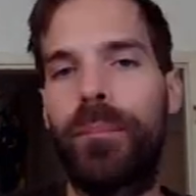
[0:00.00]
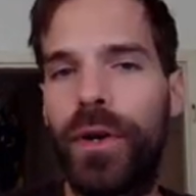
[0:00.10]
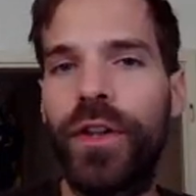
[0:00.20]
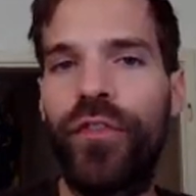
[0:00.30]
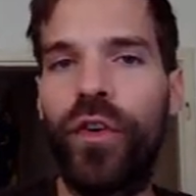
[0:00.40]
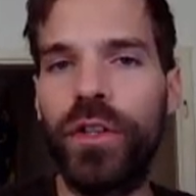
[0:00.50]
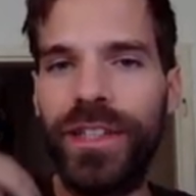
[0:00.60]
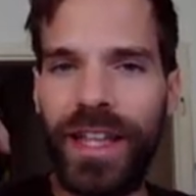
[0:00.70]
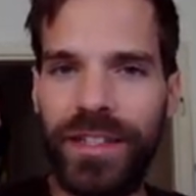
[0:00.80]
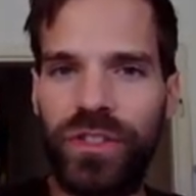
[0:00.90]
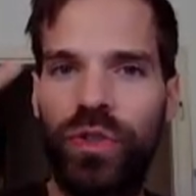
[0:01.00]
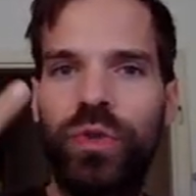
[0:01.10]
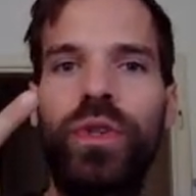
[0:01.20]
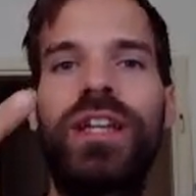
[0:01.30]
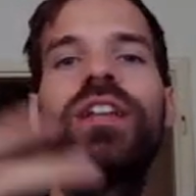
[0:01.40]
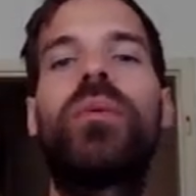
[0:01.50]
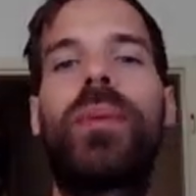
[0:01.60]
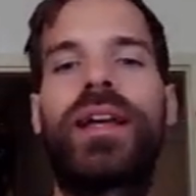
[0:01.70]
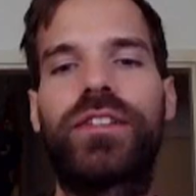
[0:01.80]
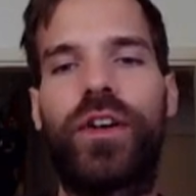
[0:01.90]
Per default, it has two
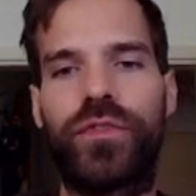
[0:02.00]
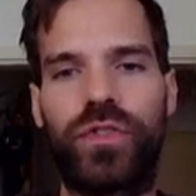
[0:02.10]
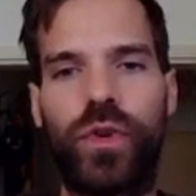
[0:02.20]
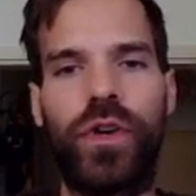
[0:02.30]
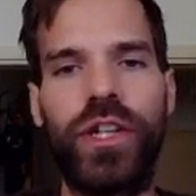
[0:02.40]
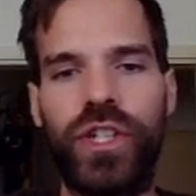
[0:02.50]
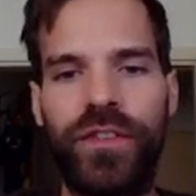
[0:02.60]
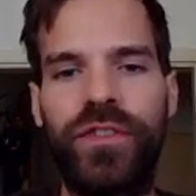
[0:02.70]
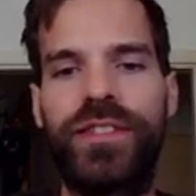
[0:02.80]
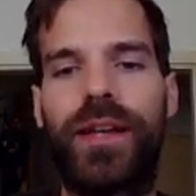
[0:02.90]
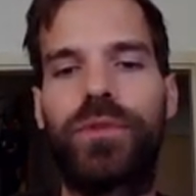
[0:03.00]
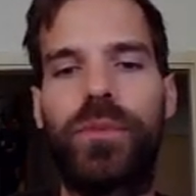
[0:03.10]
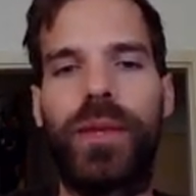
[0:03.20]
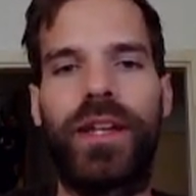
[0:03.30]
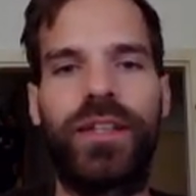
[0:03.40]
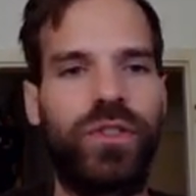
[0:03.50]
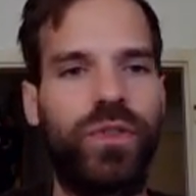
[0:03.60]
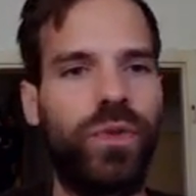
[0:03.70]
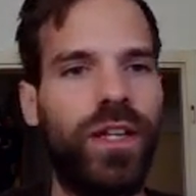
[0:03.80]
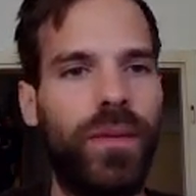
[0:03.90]
kilobytes of storage. Every subdomain has
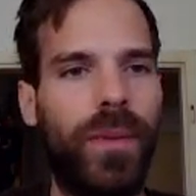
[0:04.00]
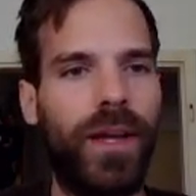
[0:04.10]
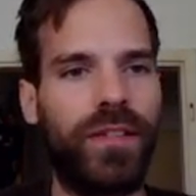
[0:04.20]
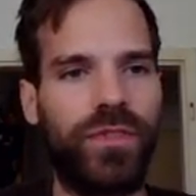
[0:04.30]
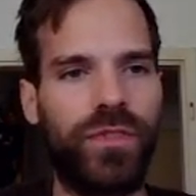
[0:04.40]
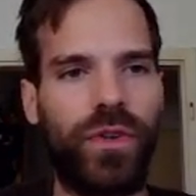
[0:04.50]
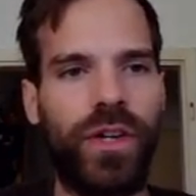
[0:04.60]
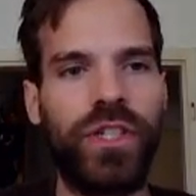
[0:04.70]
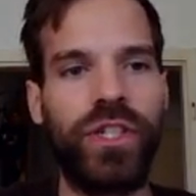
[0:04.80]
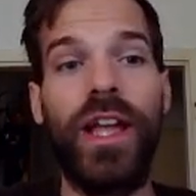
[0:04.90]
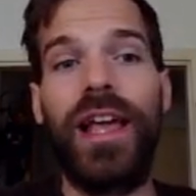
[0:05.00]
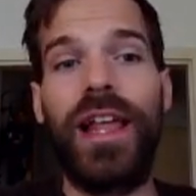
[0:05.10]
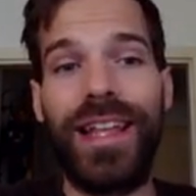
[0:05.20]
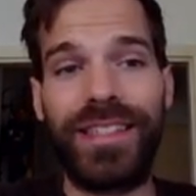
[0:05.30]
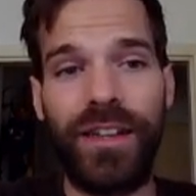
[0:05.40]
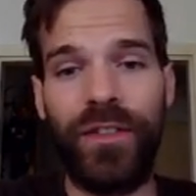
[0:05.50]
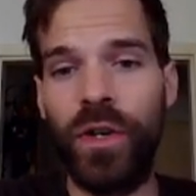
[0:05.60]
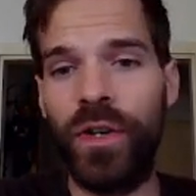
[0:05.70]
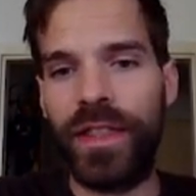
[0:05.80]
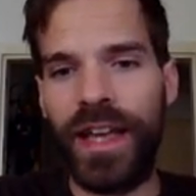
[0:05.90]
two kilobytes of storage. Let's have a
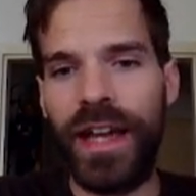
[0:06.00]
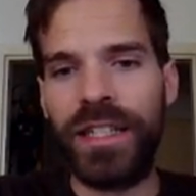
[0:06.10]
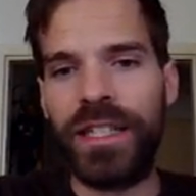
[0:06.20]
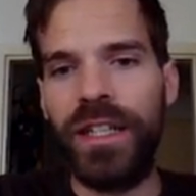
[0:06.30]
look at that.